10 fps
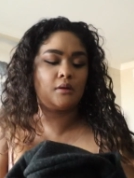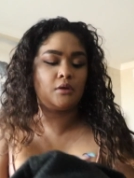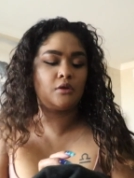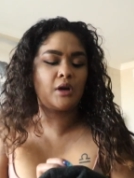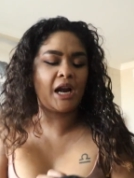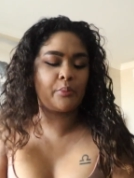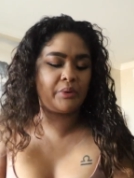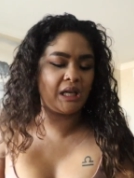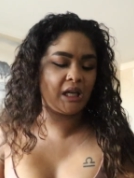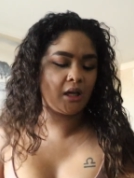You got a
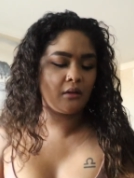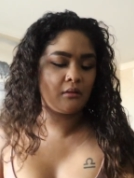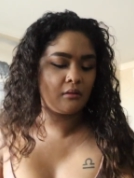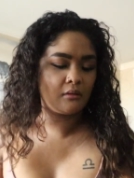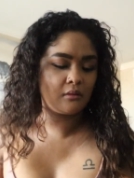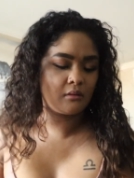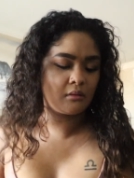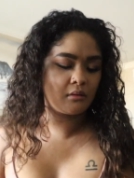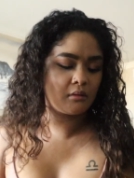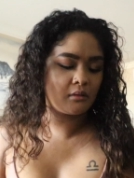beanie?
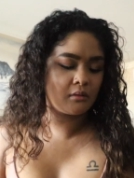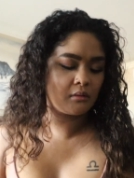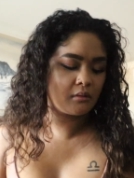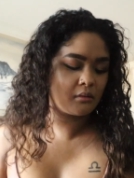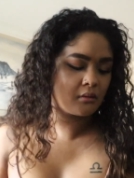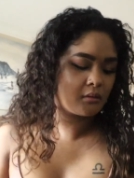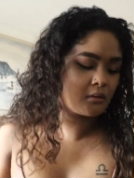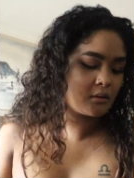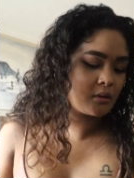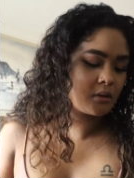Yeah.
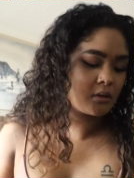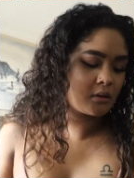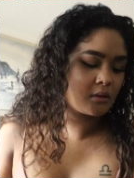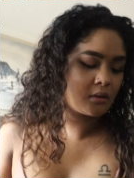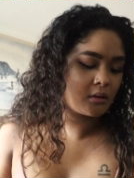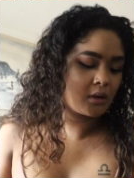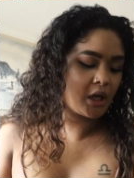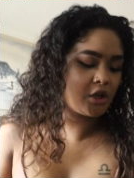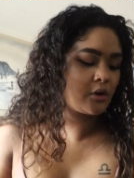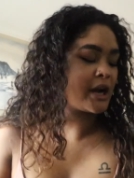
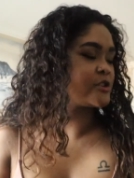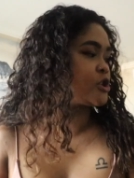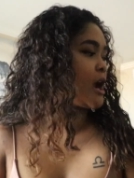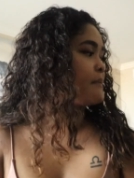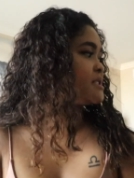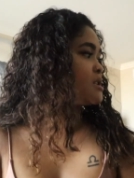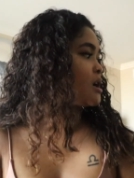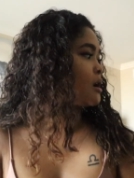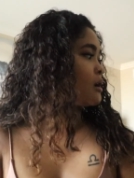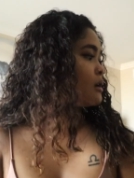And you got
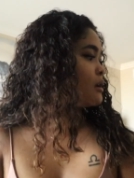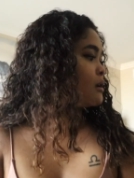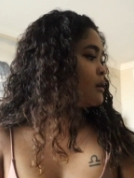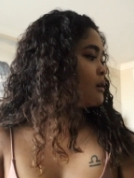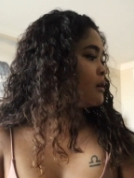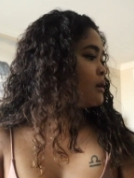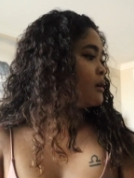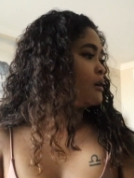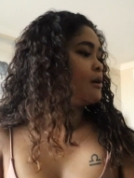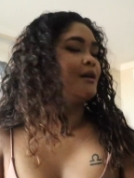chapstick?
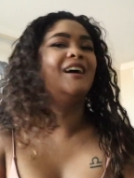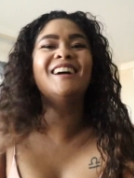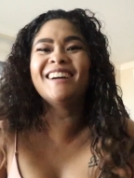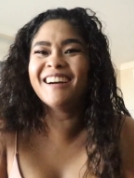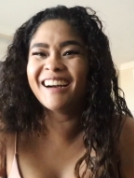Yeah.